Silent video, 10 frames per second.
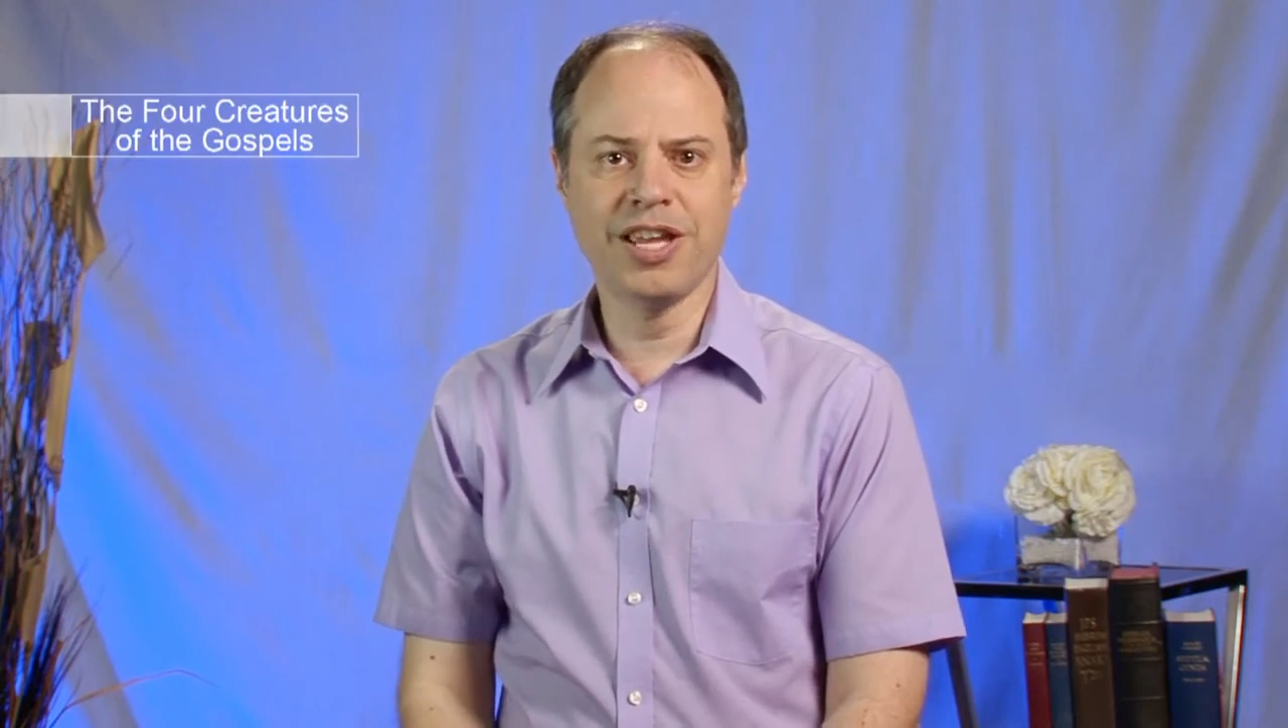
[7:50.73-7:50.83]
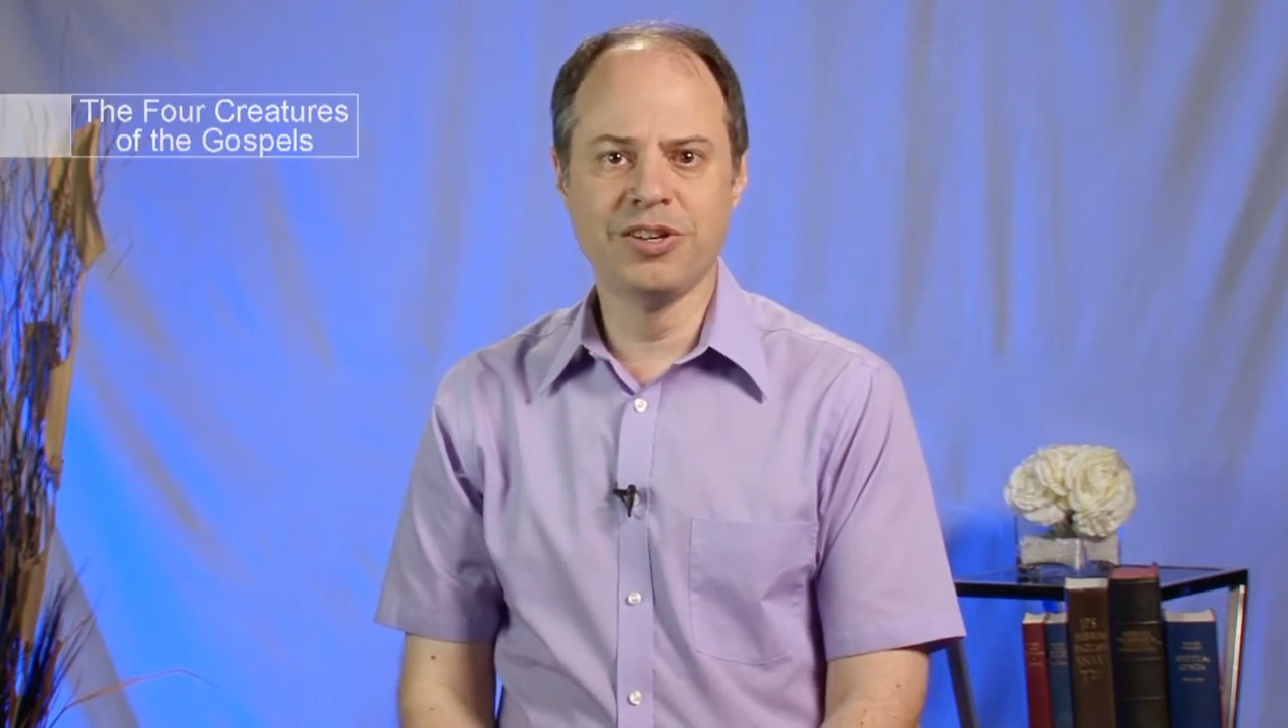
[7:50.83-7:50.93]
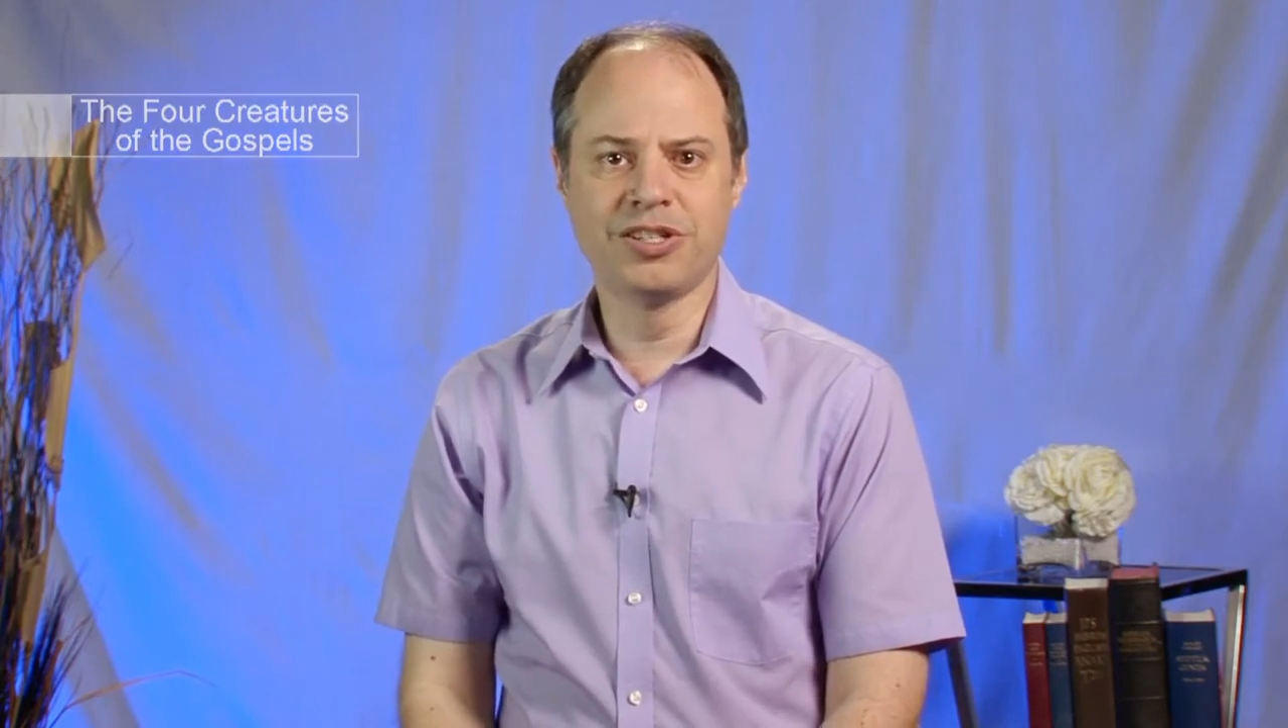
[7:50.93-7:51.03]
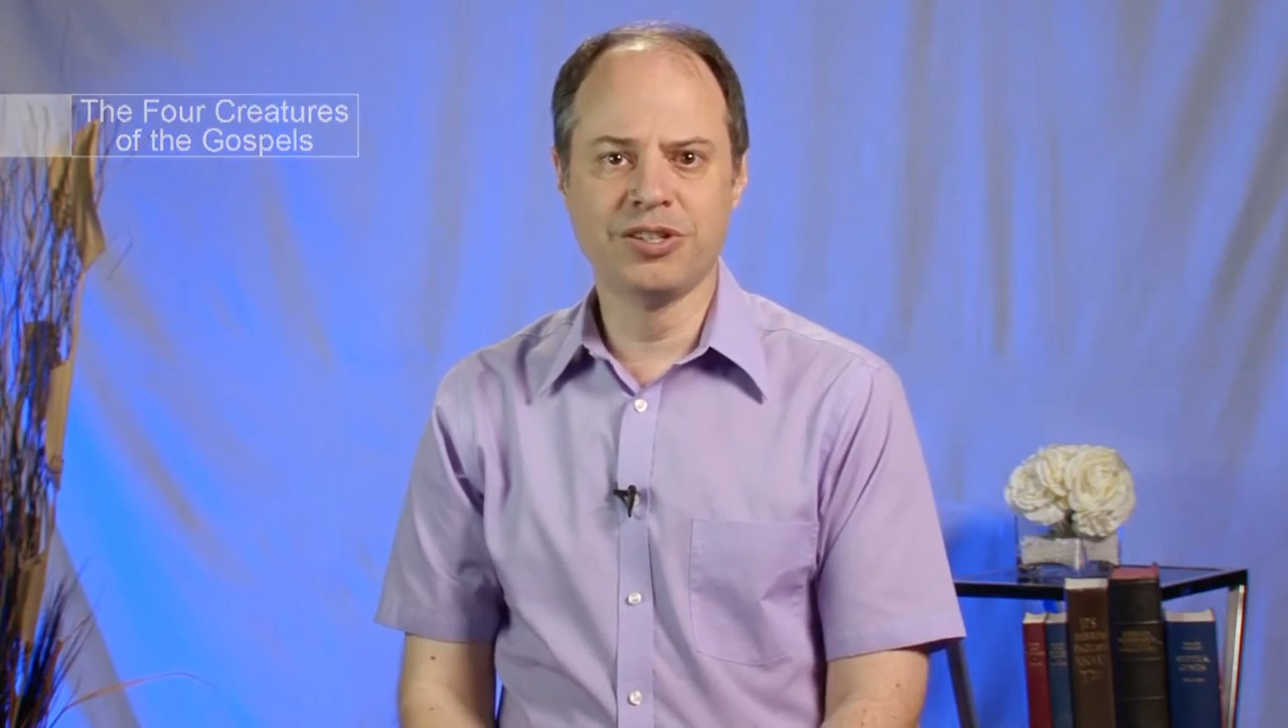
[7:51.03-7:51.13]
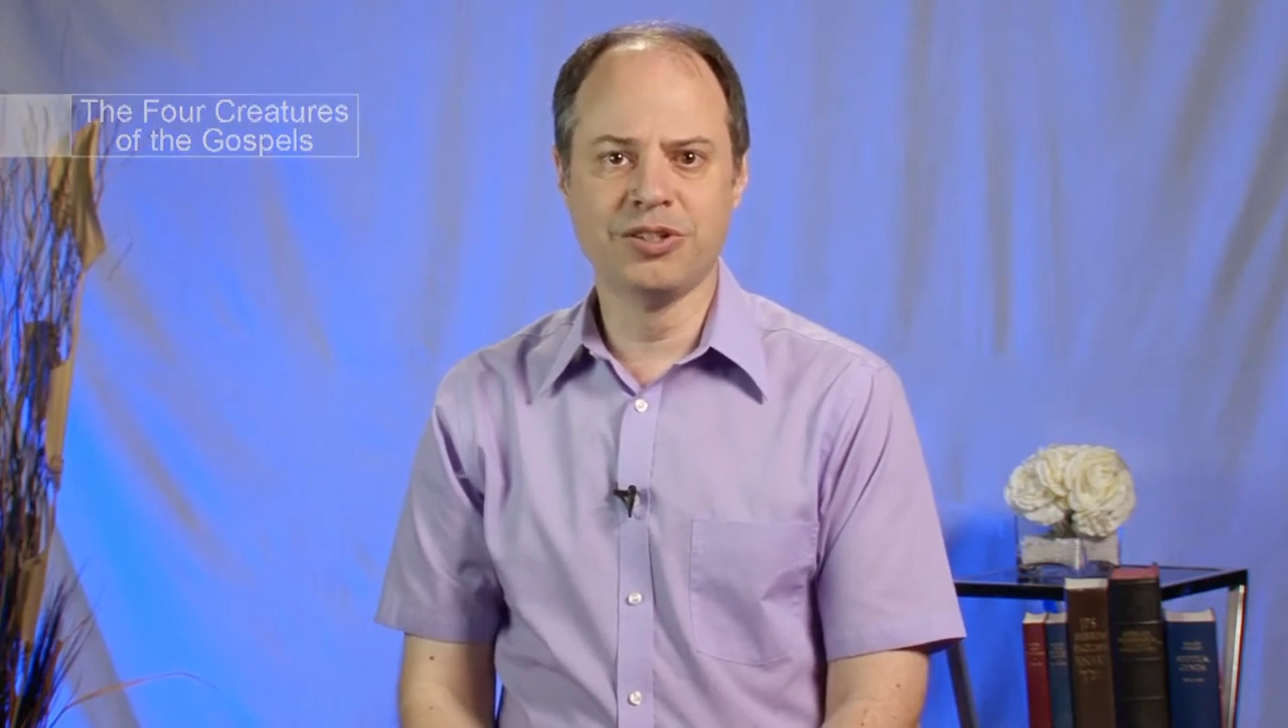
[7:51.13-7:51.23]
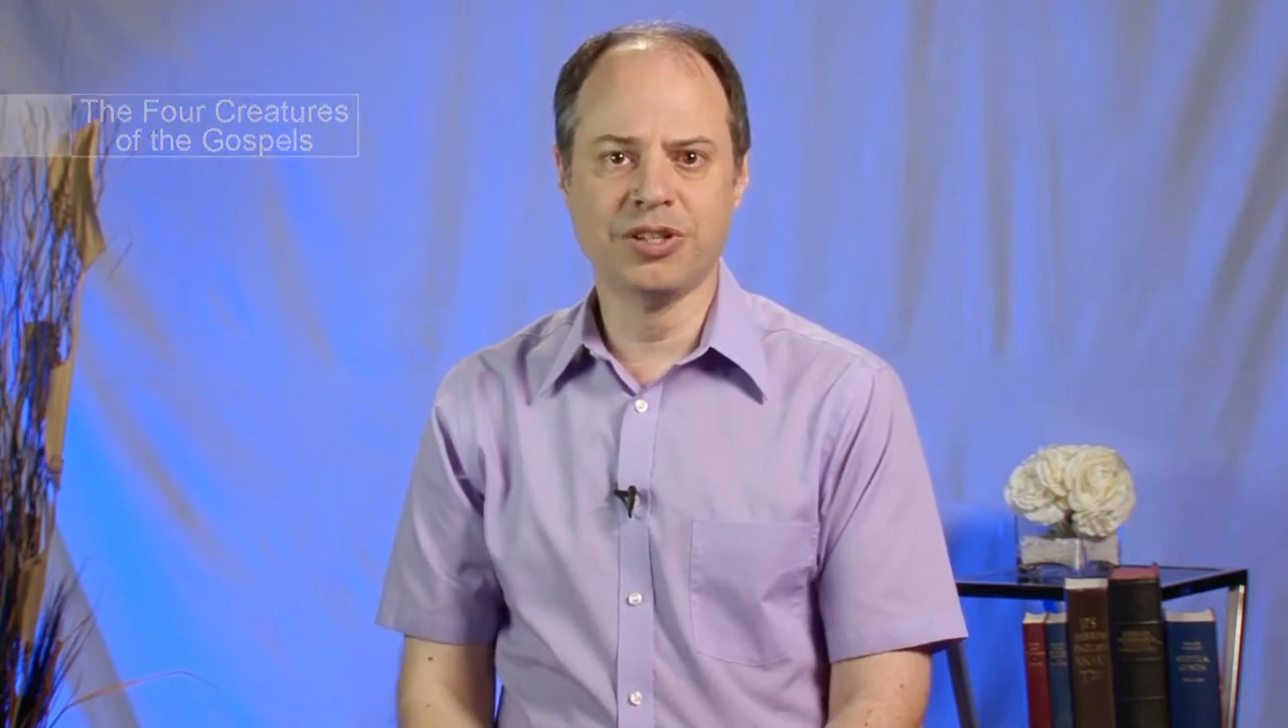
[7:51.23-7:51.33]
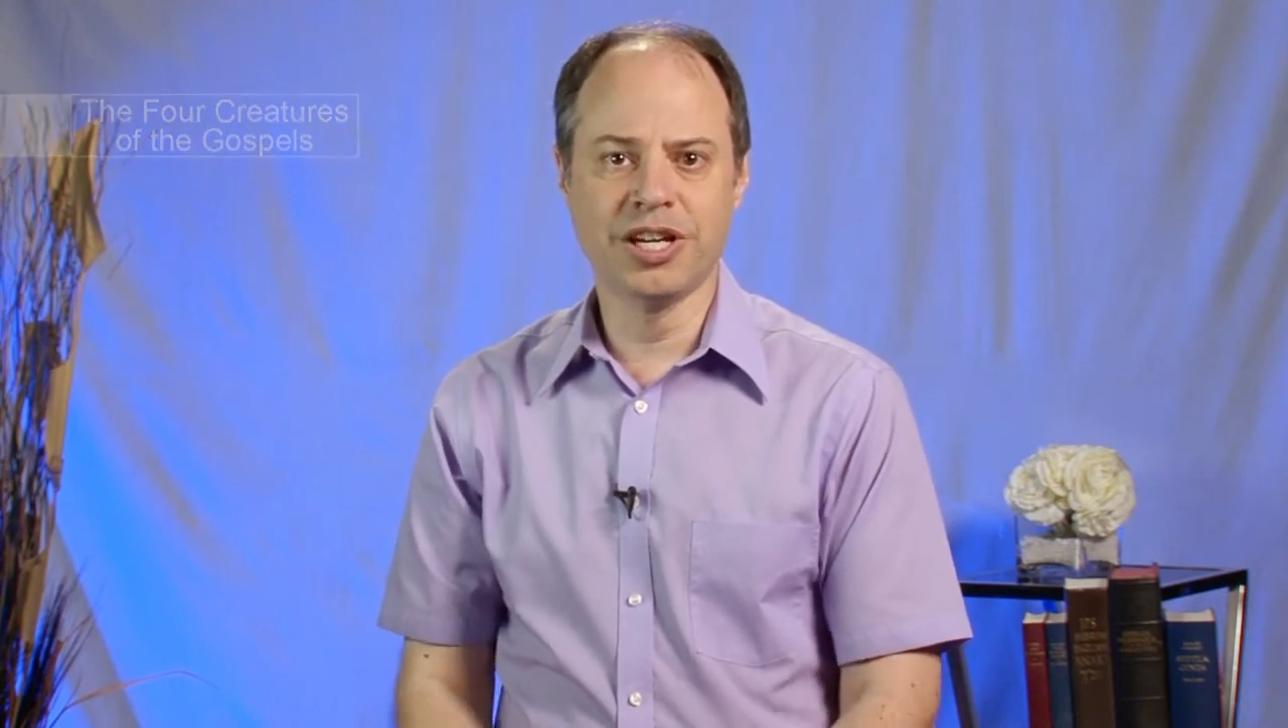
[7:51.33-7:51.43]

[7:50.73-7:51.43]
you to